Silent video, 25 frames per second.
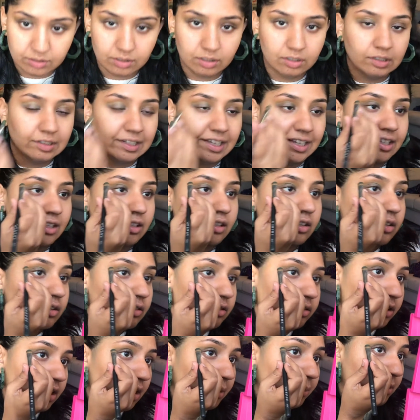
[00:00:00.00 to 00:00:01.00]
a light
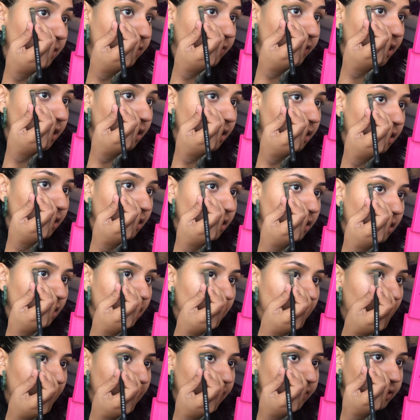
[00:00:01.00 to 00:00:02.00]
shape of it.
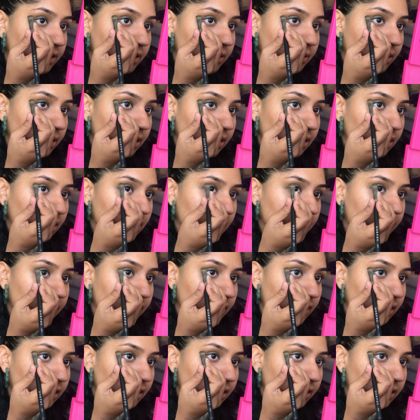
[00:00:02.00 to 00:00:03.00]
Obviously we're gonna
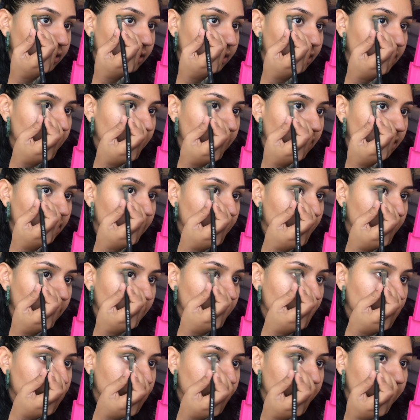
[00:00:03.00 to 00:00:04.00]
fill this in,
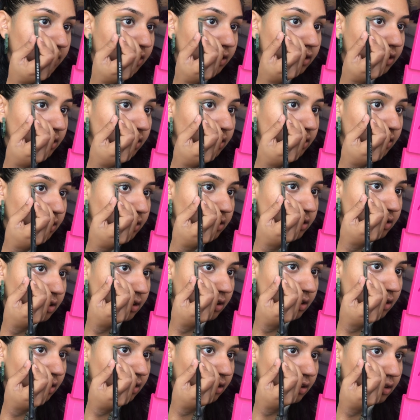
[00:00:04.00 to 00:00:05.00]
but this is just
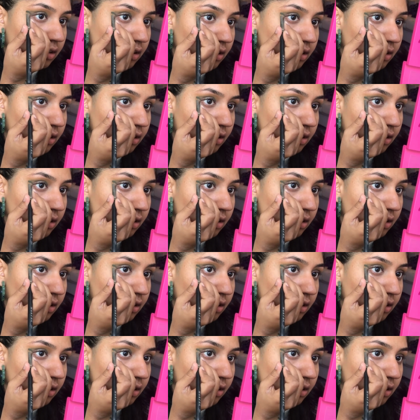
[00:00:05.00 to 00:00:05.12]
to